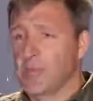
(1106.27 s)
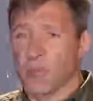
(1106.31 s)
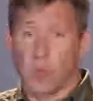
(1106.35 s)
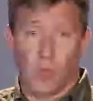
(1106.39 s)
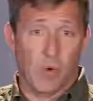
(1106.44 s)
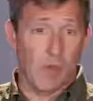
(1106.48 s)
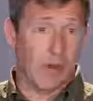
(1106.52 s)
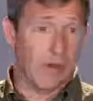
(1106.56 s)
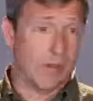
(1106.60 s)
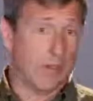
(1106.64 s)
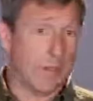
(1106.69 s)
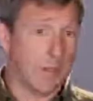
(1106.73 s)

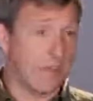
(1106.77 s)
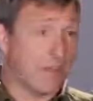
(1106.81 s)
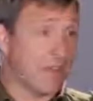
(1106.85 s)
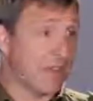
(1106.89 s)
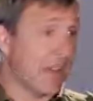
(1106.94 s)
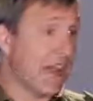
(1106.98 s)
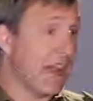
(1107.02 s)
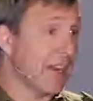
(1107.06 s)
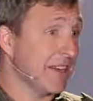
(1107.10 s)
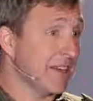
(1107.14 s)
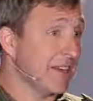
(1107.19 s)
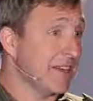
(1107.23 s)
One of the
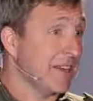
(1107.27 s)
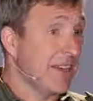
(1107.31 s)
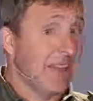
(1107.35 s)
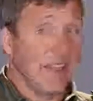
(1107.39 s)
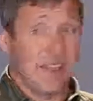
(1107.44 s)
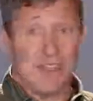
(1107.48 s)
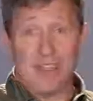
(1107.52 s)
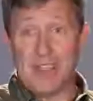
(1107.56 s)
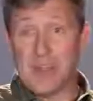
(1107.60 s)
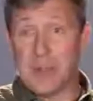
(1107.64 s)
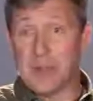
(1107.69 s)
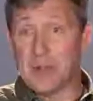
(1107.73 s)
mistakes
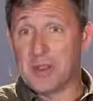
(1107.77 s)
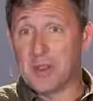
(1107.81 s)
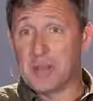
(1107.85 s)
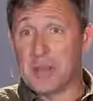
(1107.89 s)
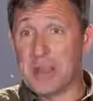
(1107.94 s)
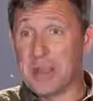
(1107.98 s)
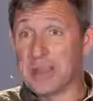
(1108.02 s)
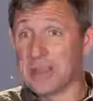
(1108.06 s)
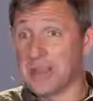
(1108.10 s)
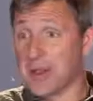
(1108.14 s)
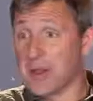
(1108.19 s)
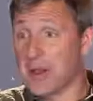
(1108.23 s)
that you could
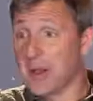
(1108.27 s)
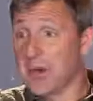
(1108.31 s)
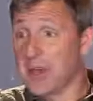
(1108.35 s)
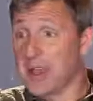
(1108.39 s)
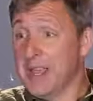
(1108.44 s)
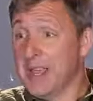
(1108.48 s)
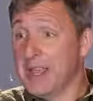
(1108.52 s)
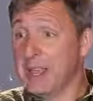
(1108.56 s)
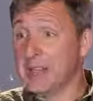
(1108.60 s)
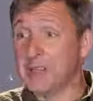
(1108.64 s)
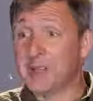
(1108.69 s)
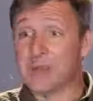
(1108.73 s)
make, though,
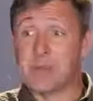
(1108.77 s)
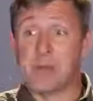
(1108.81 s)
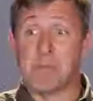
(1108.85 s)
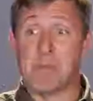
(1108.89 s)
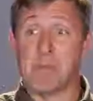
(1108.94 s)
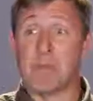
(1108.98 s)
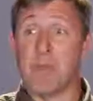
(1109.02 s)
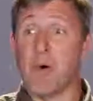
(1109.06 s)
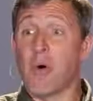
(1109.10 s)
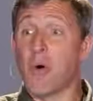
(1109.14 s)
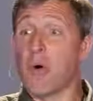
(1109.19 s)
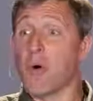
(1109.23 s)
is to
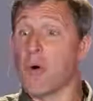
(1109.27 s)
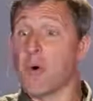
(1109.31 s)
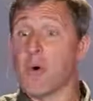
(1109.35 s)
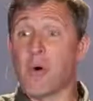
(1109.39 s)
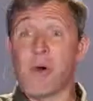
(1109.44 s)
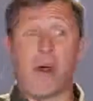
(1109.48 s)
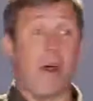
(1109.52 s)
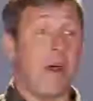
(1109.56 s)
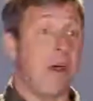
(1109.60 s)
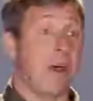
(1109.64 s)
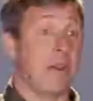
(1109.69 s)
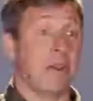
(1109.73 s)

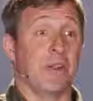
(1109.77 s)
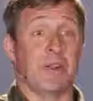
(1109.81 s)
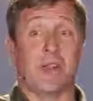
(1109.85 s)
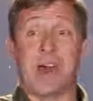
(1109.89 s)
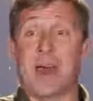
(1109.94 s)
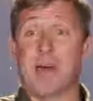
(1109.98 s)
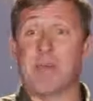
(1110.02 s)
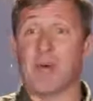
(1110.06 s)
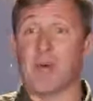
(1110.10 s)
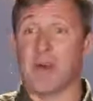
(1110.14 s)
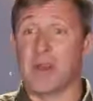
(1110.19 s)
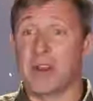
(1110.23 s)
pour on a
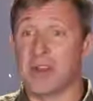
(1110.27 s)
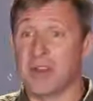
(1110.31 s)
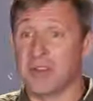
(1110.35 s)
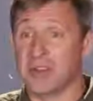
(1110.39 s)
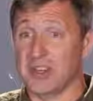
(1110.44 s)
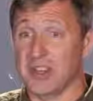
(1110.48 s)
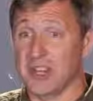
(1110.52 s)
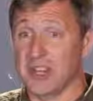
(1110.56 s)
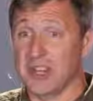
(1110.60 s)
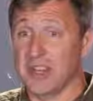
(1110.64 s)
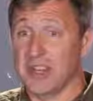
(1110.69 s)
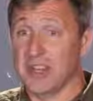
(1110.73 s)
lot more
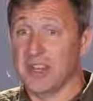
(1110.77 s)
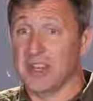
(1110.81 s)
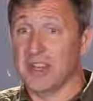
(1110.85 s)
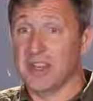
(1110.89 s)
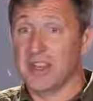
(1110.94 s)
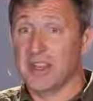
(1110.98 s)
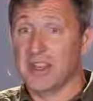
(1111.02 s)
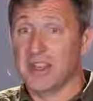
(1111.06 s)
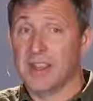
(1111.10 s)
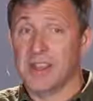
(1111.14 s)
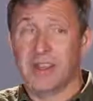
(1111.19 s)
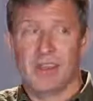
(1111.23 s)
energy
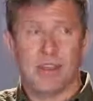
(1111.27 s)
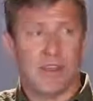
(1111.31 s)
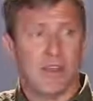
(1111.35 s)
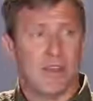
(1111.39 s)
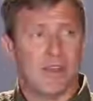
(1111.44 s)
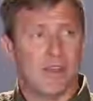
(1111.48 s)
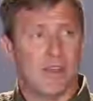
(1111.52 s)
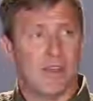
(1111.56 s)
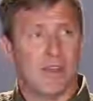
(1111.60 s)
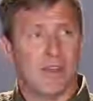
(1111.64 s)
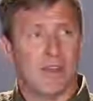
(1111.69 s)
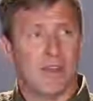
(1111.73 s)

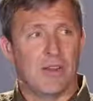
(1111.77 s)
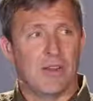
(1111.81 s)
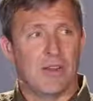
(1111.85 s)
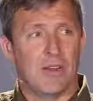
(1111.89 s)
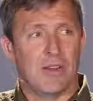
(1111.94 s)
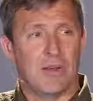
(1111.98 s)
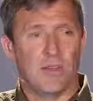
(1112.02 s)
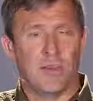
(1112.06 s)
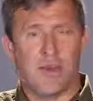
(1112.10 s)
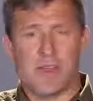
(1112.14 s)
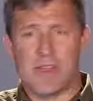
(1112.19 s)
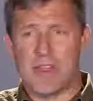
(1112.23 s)

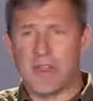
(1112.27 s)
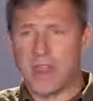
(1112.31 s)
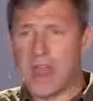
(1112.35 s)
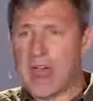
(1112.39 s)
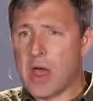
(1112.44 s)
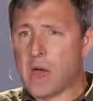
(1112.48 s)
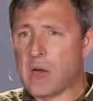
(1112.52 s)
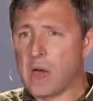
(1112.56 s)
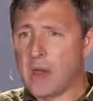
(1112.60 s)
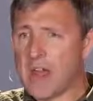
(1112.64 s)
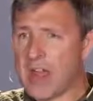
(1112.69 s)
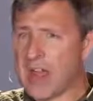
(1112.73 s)

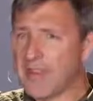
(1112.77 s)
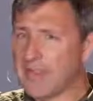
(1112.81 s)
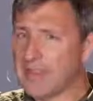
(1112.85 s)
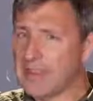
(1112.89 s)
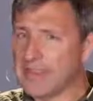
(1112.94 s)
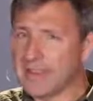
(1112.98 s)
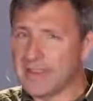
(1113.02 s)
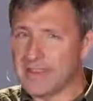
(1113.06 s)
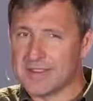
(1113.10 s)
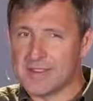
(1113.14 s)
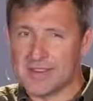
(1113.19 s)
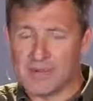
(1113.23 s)
without
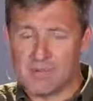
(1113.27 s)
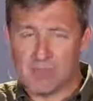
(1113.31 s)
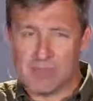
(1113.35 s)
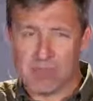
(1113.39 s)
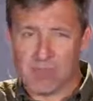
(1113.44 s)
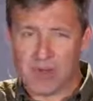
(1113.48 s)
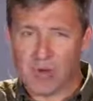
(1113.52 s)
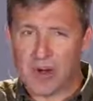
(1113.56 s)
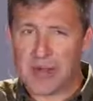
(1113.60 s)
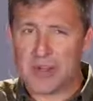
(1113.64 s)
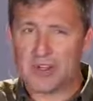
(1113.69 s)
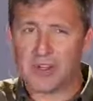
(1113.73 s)
having this
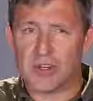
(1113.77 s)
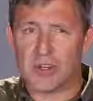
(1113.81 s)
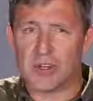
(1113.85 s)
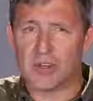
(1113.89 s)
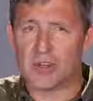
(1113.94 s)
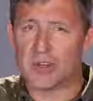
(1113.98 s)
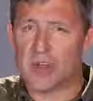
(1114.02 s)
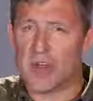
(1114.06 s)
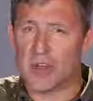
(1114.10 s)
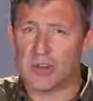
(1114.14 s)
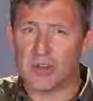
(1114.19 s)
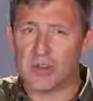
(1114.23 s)

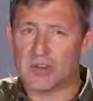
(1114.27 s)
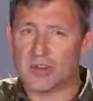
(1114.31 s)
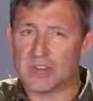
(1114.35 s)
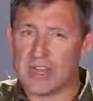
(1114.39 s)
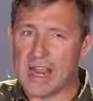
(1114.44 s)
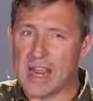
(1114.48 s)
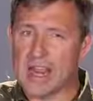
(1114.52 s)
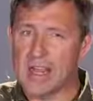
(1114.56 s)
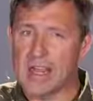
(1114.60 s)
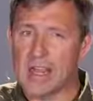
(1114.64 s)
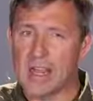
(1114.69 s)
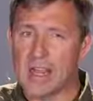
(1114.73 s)
precious
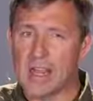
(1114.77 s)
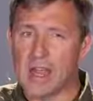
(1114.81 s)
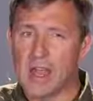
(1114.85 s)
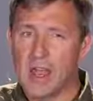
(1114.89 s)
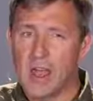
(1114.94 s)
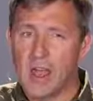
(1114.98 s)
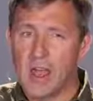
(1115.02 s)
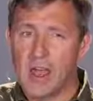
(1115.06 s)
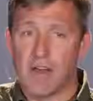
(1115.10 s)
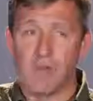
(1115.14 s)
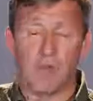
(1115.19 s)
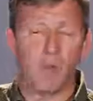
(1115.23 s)
understanding
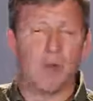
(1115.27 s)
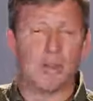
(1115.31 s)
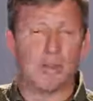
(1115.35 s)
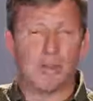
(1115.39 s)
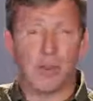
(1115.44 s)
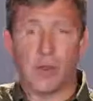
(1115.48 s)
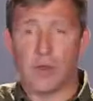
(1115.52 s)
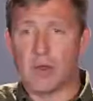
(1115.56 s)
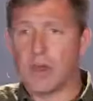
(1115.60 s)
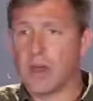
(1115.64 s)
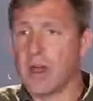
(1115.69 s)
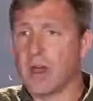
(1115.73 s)
of what's
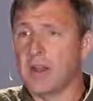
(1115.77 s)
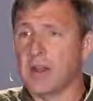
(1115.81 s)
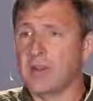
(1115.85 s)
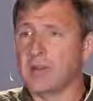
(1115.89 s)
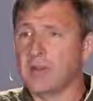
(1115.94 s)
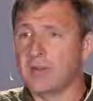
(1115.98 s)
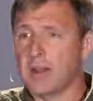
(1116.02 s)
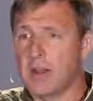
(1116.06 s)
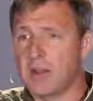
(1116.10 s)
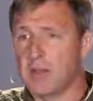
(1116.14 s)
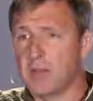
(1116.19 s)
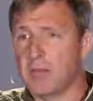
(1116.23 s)
going on
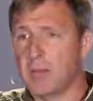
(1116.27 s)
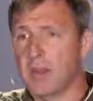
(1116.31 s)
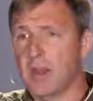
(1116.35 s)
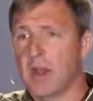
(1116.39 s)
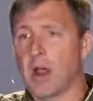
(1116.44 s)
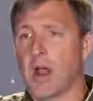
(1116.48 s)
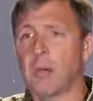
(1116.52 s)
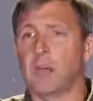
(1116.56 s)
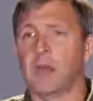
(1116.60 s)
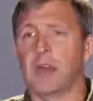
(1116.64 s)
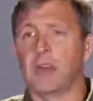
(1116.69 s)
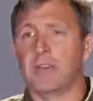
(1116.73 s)
inside your meat
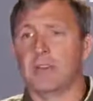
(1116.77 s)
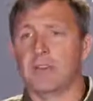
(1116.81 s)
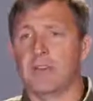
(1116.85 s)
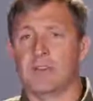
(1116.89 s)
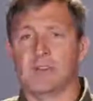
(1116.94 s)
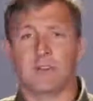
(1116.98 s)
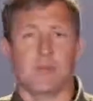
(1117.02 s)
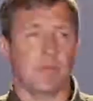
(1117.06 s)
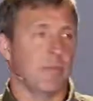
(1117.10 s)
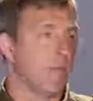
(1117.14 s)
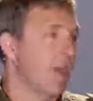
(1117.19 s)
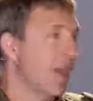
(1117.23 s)
operating
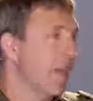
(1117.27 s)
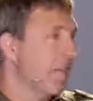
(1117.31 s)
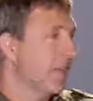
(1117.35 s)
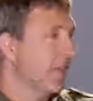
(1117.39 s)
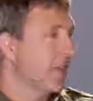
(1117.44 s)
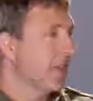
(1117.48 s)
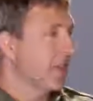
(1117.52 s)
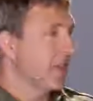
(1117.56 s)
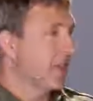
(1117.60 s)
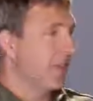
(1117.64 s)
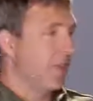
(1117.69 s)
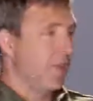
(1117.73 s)
system.
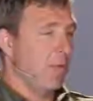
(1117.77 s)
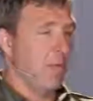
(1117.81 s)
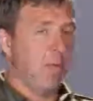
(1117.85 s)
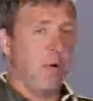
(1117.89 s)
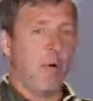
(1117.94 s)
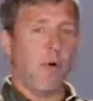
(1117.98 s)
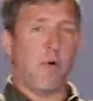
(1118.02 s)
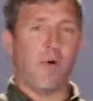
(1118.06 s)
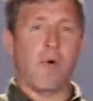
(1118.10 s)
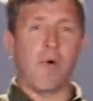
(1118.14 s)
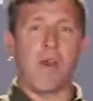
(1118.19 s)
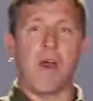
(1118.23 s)
Because if you
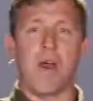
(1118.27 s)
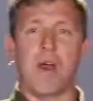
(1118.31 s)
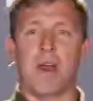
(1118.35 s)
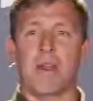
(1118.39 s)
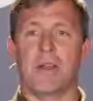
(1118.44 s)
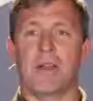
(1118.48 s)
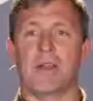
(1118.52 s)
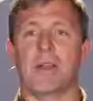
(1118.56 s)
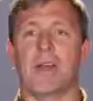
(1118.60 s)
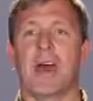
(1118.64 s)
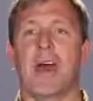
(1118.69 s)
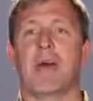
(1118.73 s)
pour
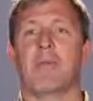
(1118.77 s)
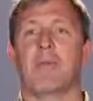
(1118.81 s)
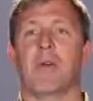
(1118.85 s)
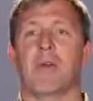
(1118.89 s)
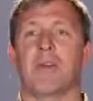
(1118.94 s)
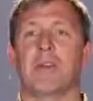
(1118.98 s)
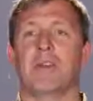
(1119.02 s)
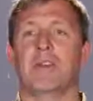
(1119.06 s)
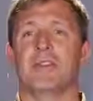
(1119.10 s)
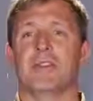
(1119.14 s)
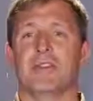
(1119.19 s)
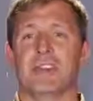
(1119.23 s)
on a lot
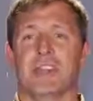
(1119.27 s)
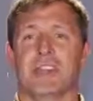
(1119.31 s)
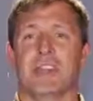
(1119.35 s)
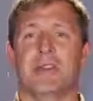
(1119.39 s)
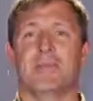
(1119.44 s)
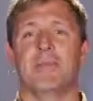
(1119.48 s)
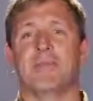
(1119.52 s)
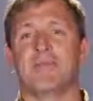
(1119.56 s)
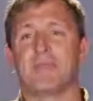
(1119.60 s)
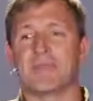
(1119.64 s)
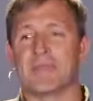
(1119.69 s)
more energy,